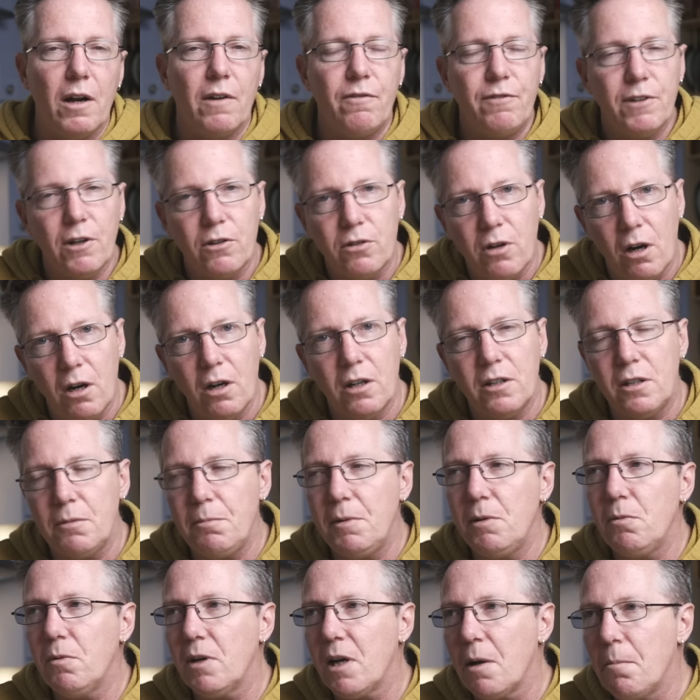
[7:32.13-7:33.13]
It feels hollow
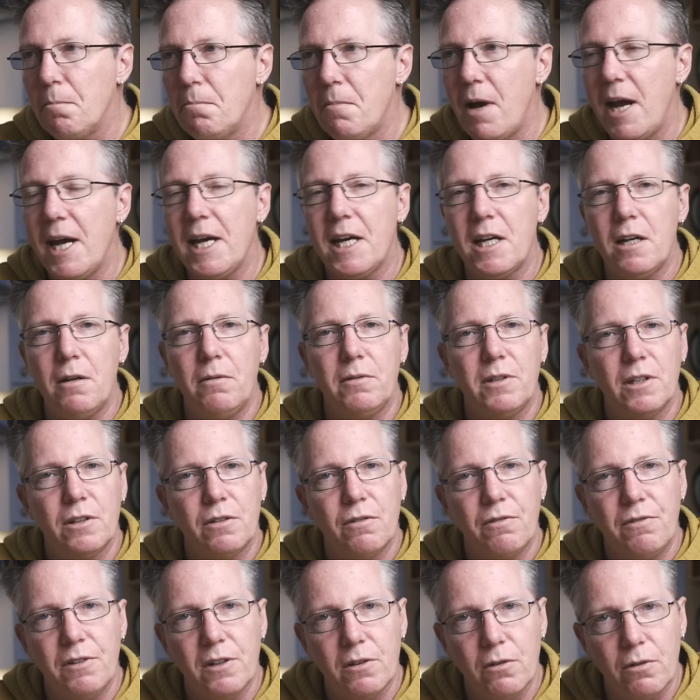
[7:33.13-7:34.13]
to me when I'm making it, it
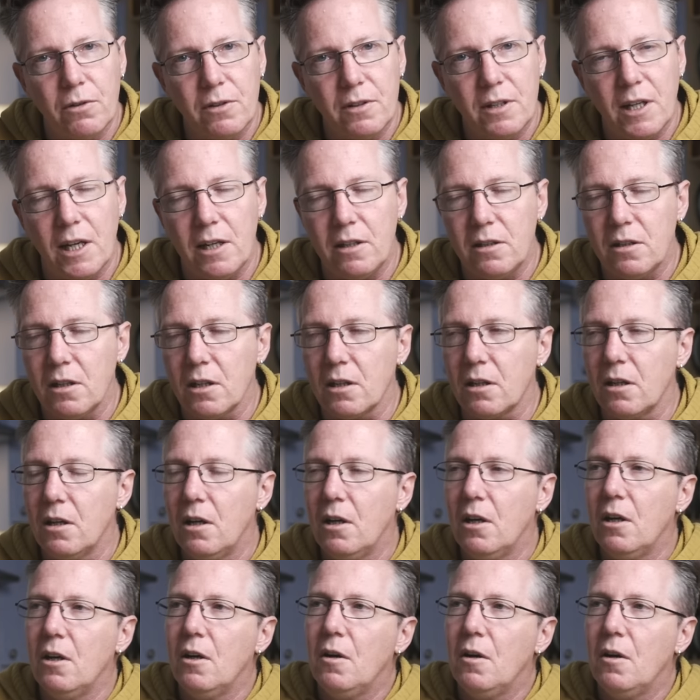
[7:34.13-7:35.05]
doesn't feel authentic.